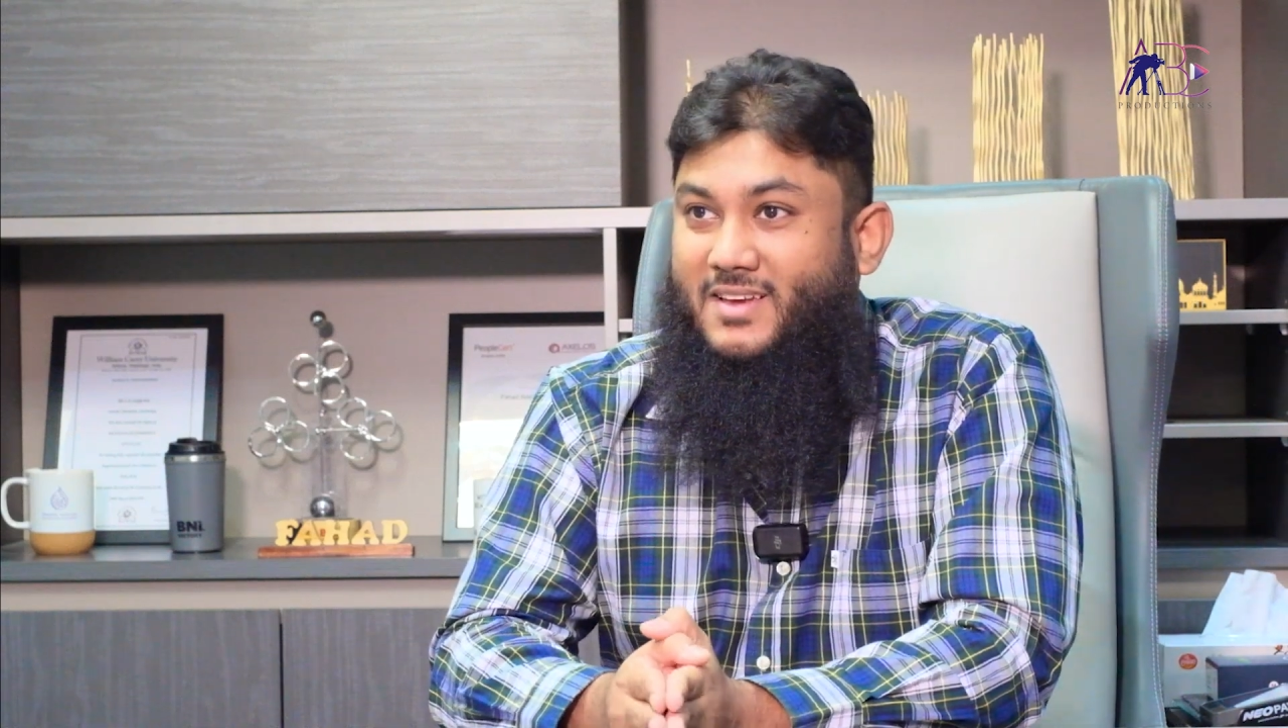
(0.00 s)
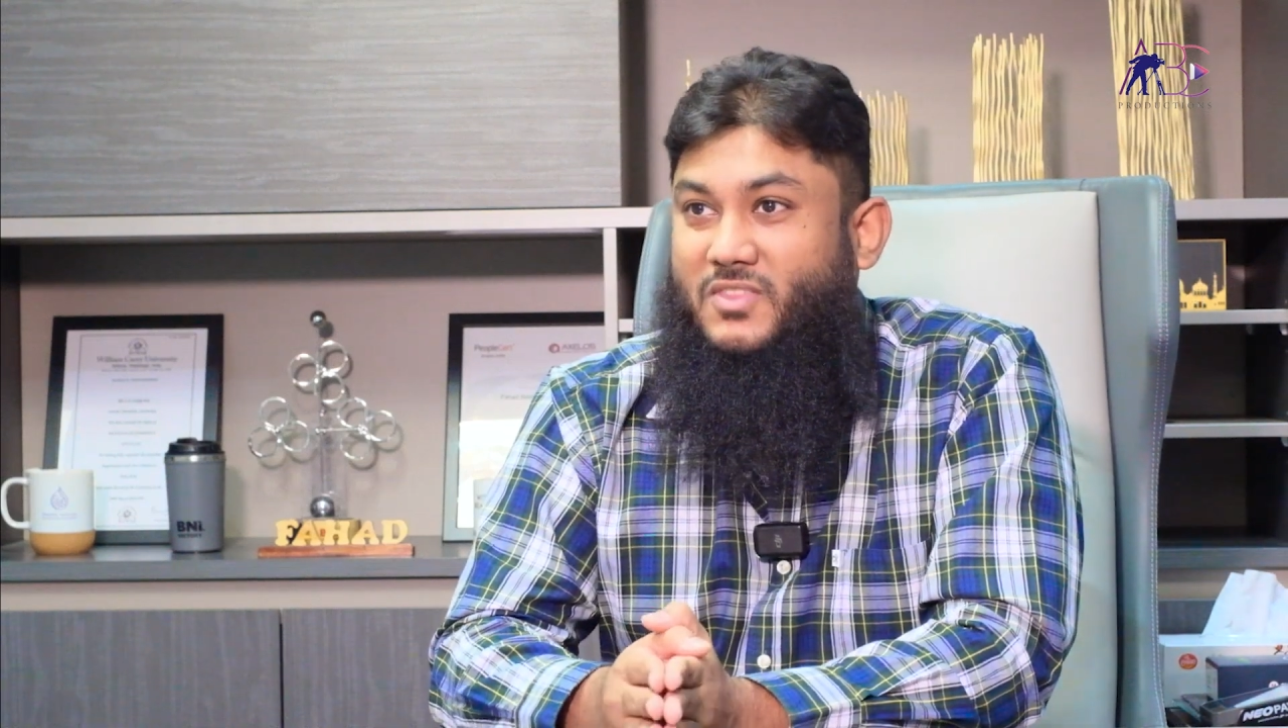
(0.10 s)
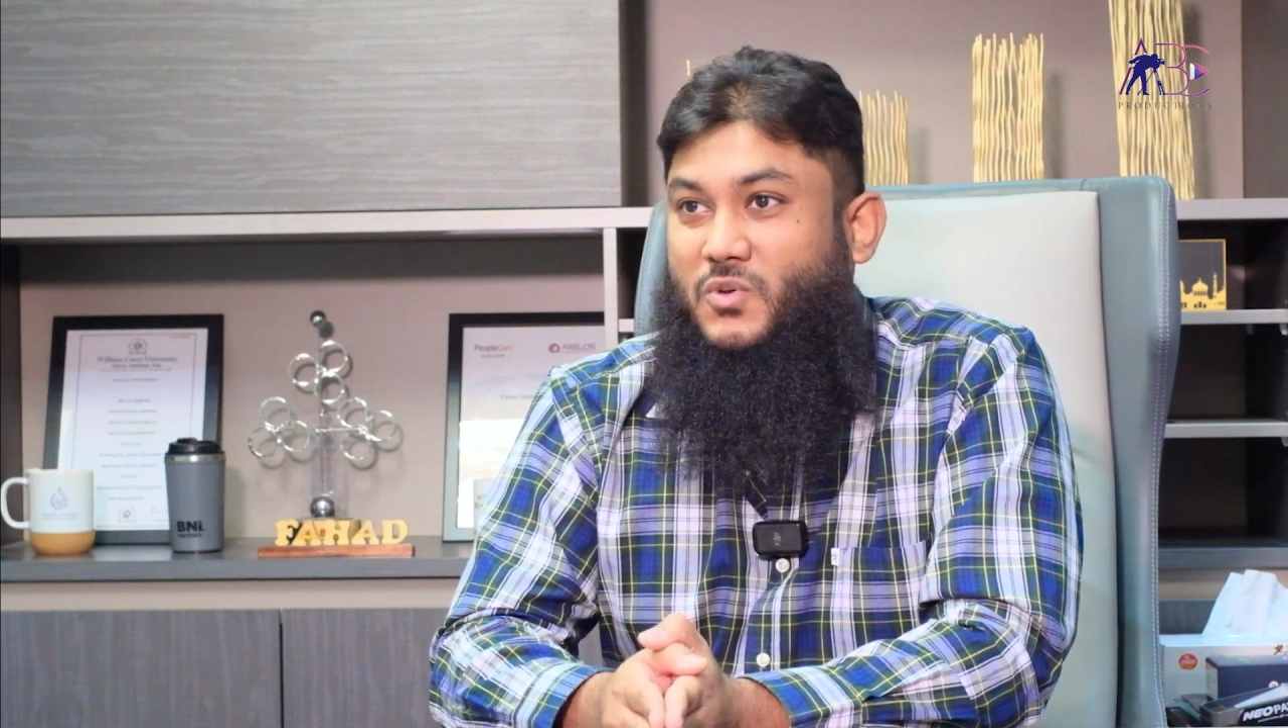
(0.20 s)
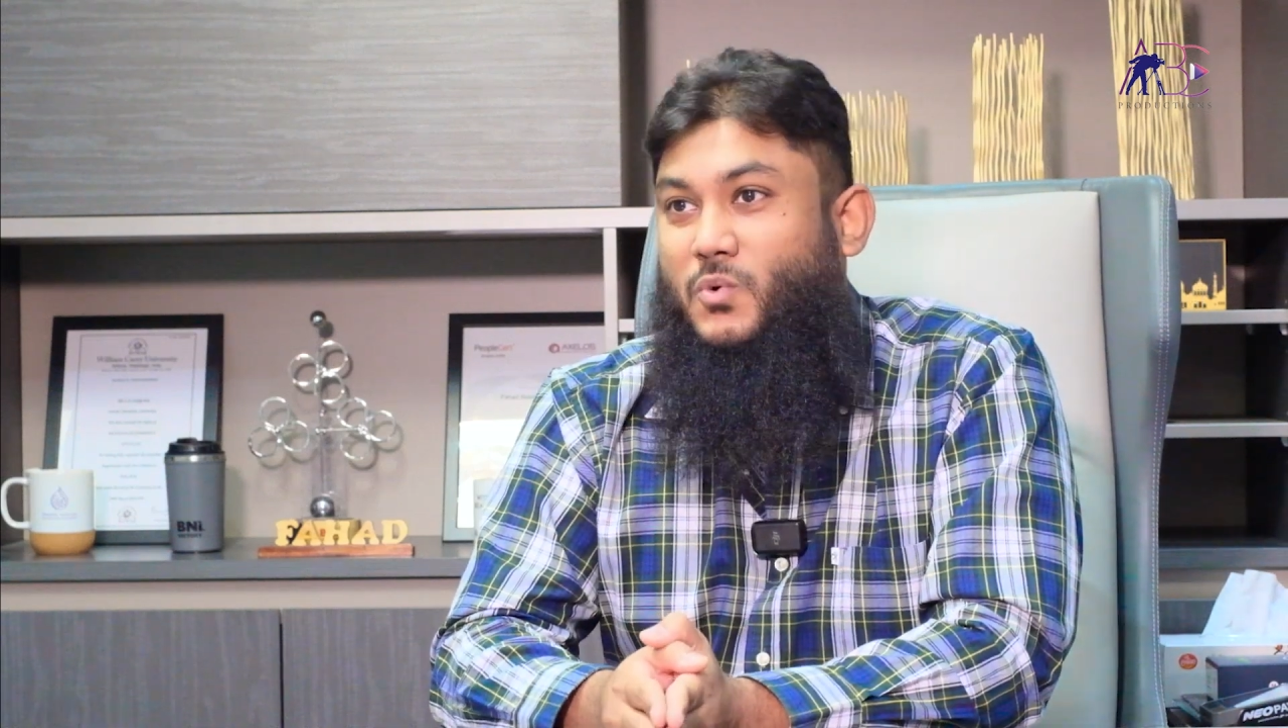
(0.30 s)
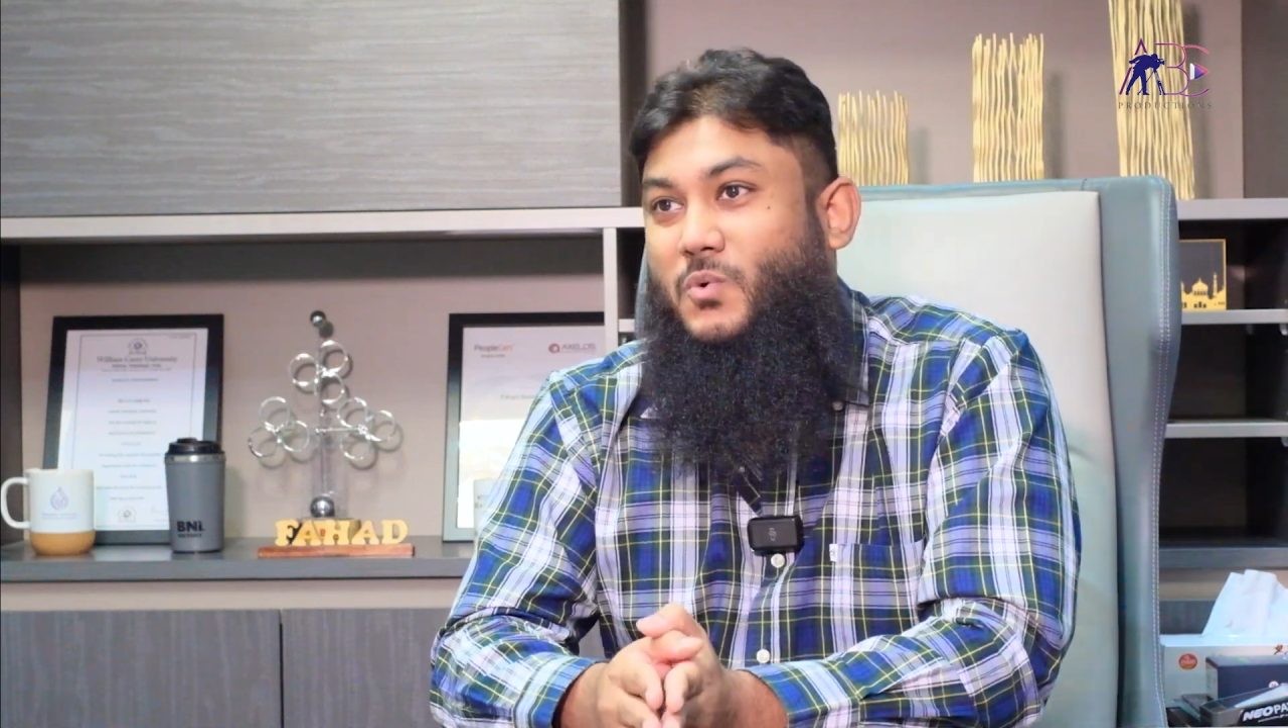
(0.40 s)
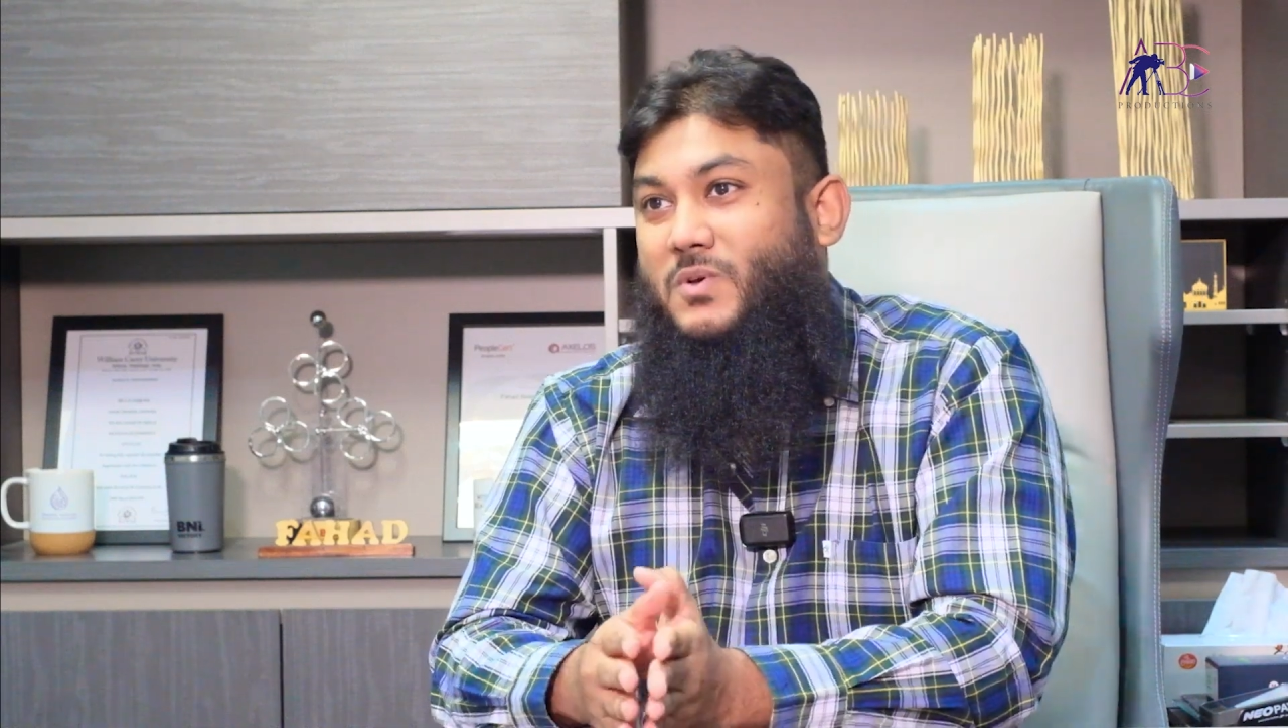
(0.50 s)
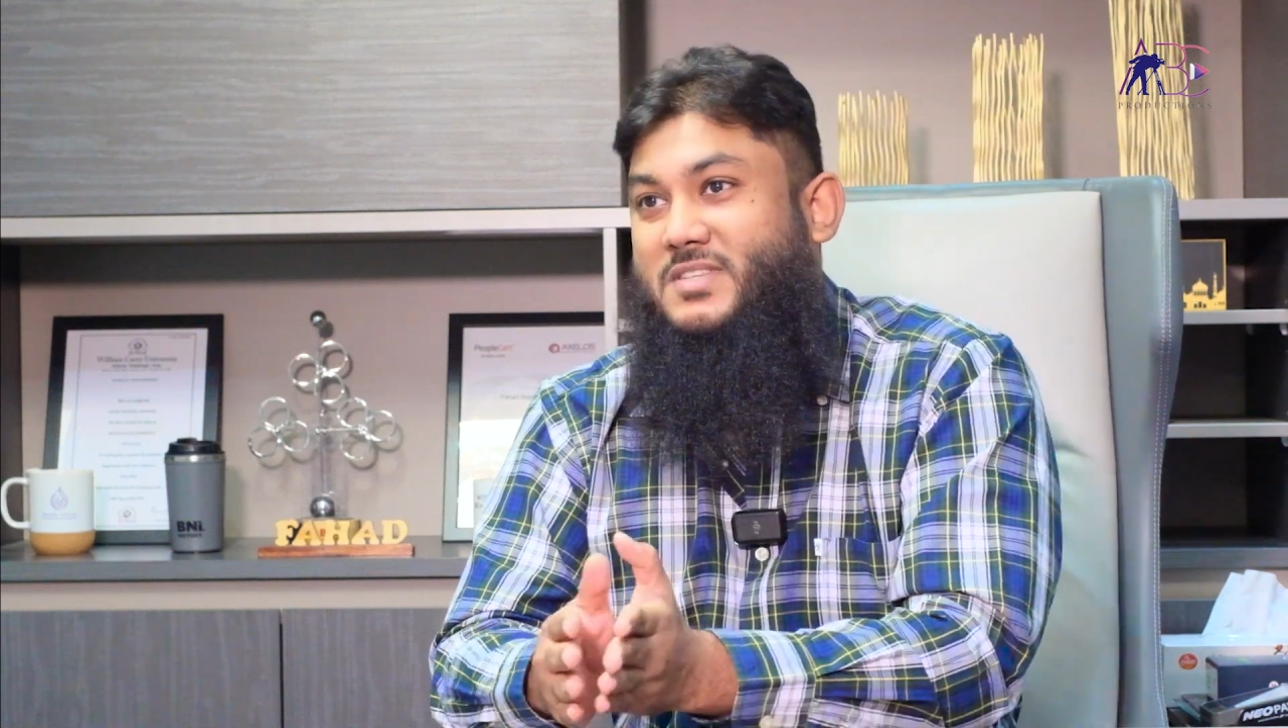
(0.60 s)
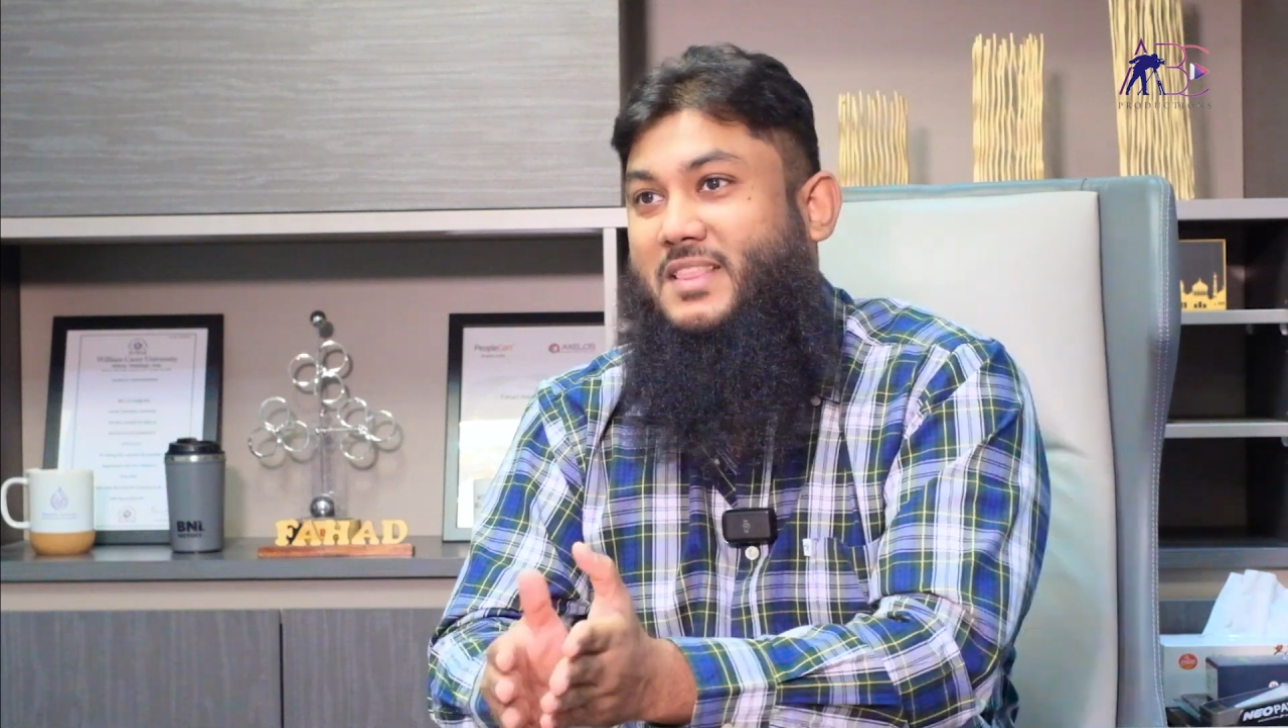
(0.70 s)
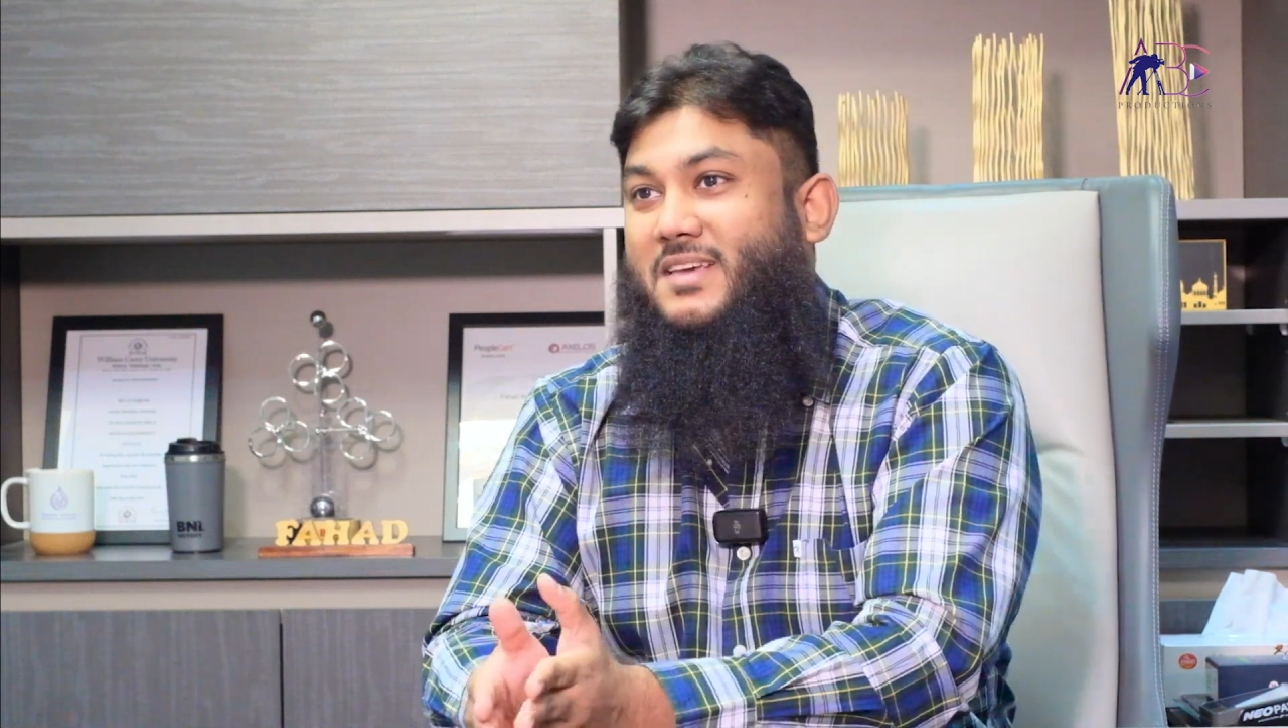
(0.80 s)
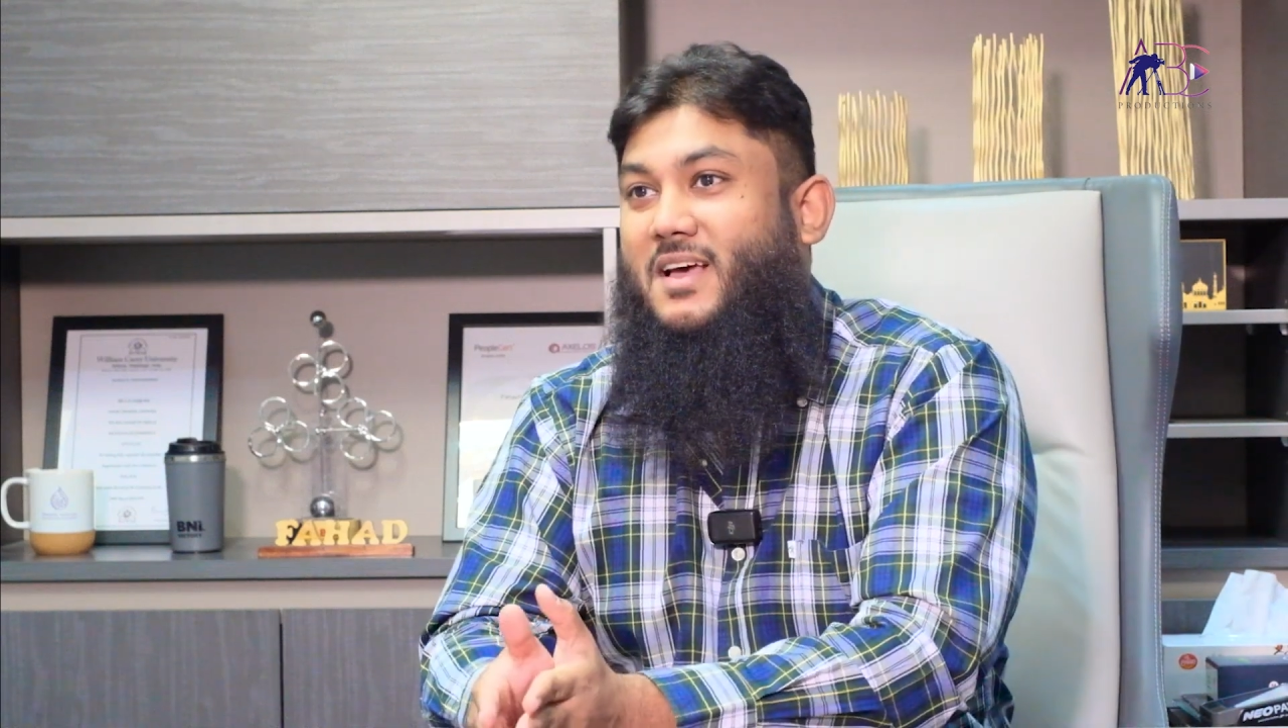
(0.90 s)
to setting